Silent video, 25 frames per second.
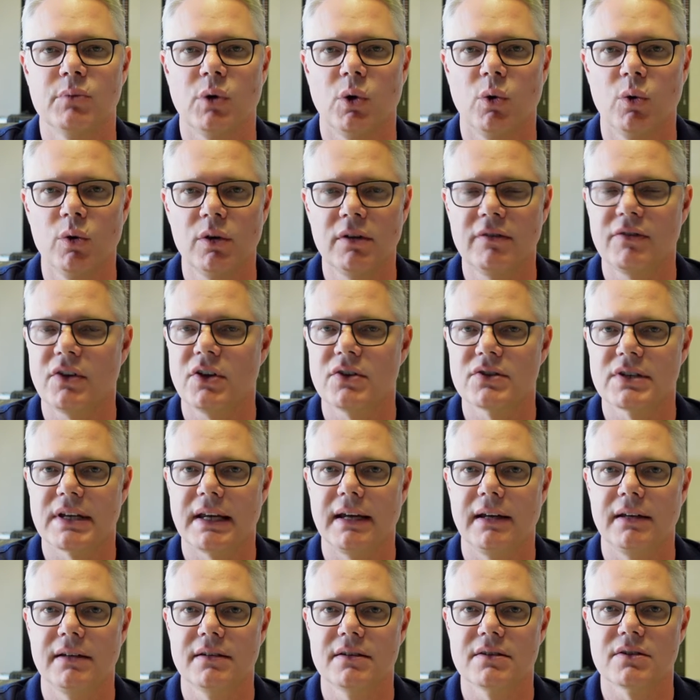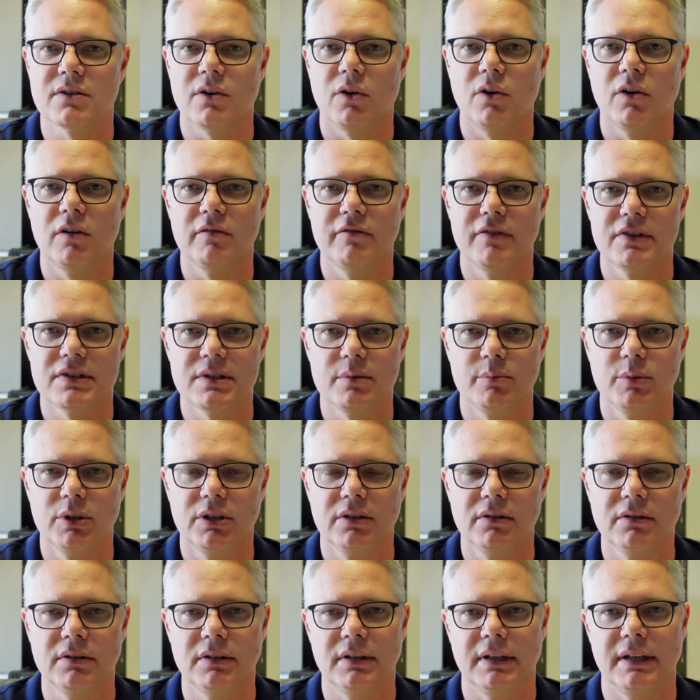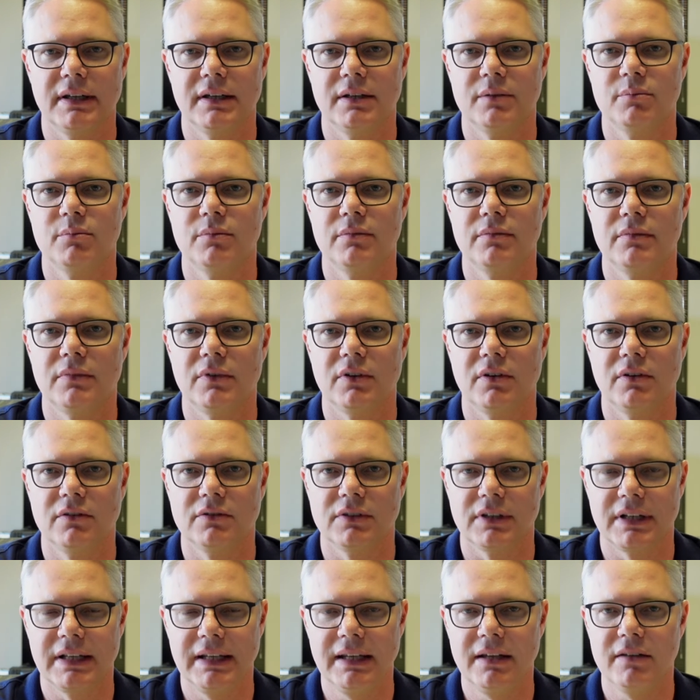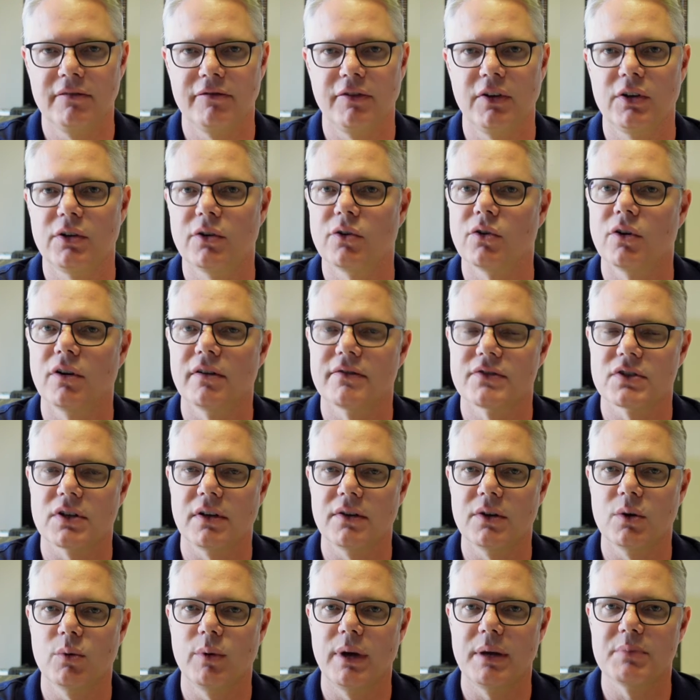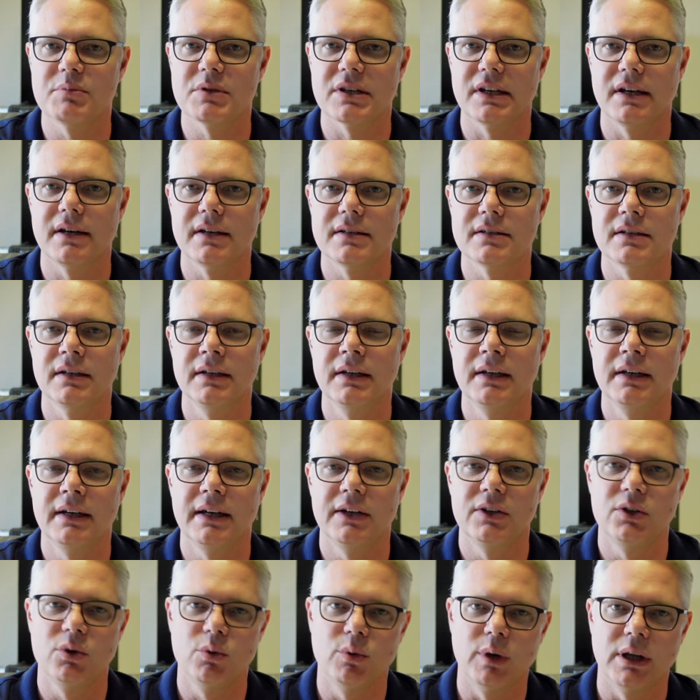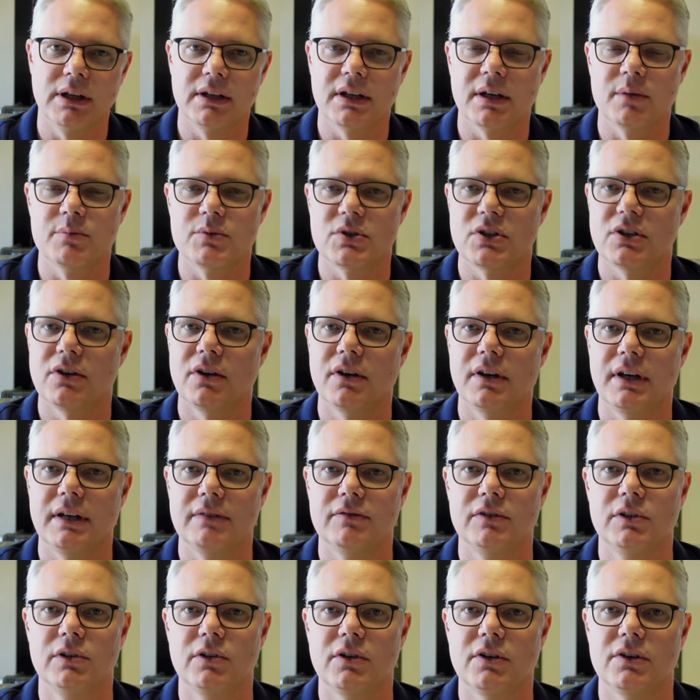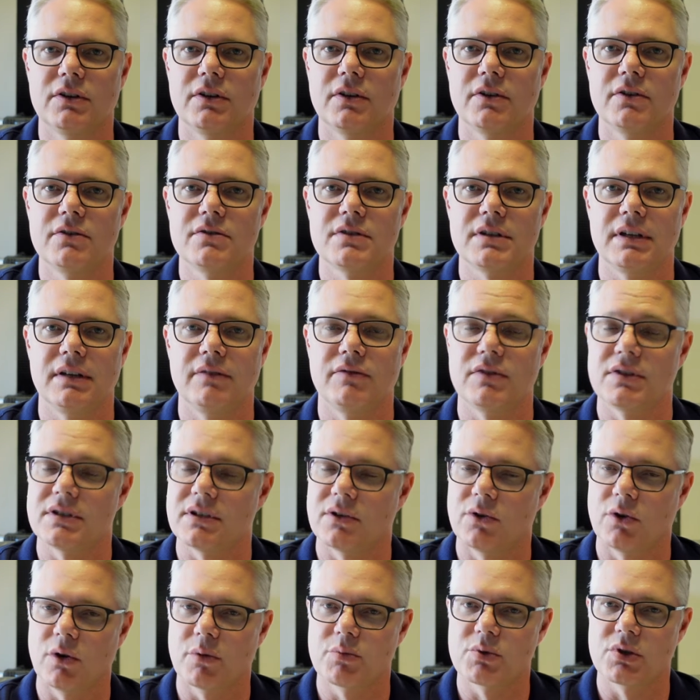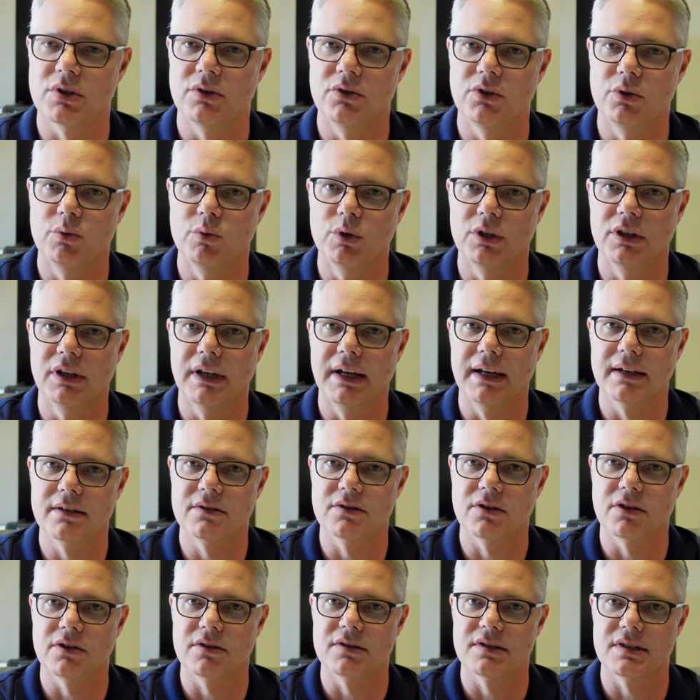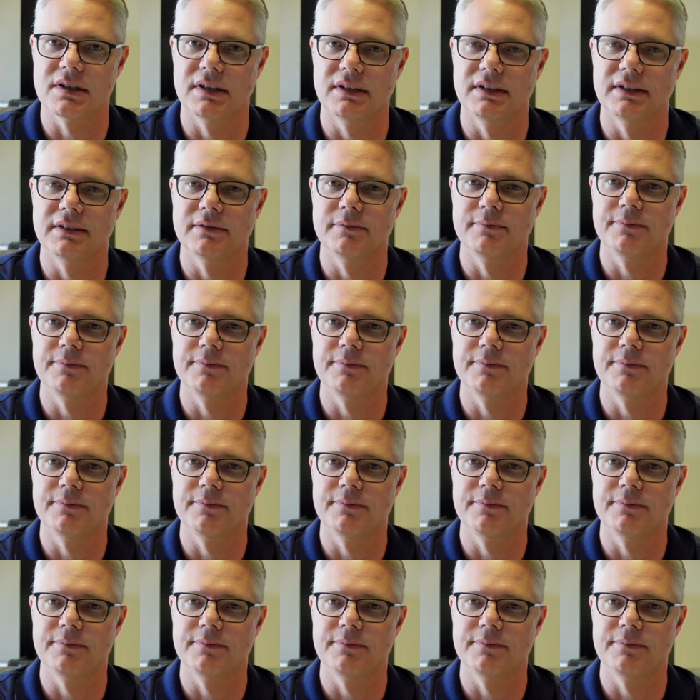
All of those colors are visible on clear photographs on the website, and you're welcome to go have a look at those if it's an option you would like to consider.